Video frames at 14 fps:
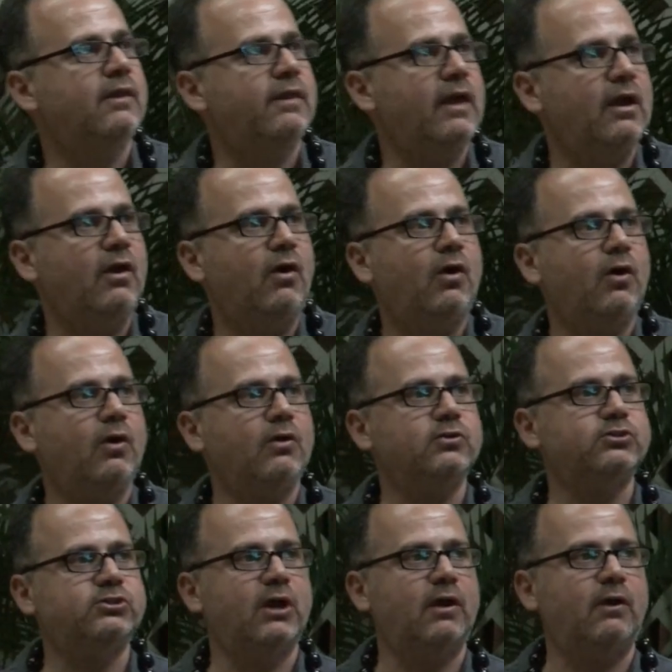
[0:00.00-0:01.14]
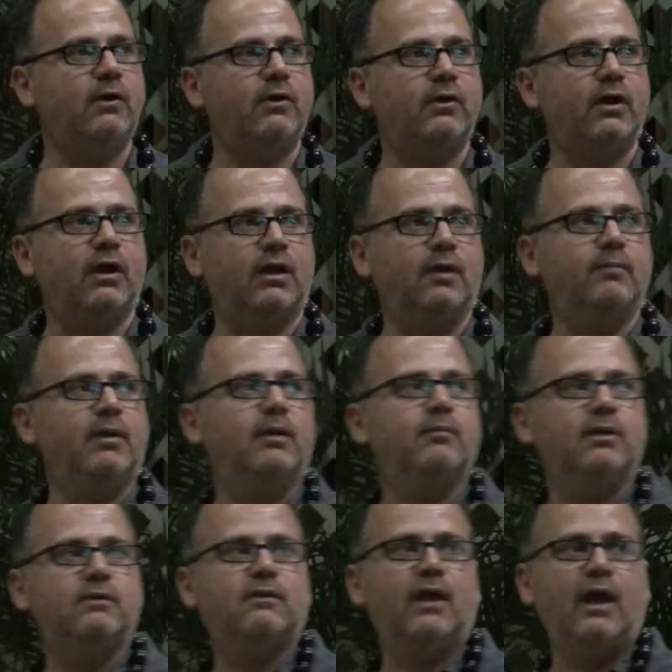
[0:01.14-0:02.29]
they all shared a
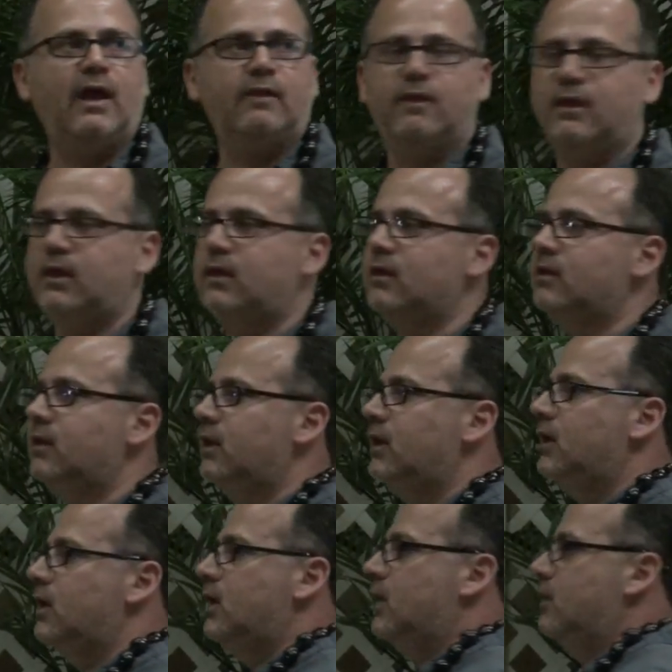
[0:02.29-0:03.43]
commitment to end the killing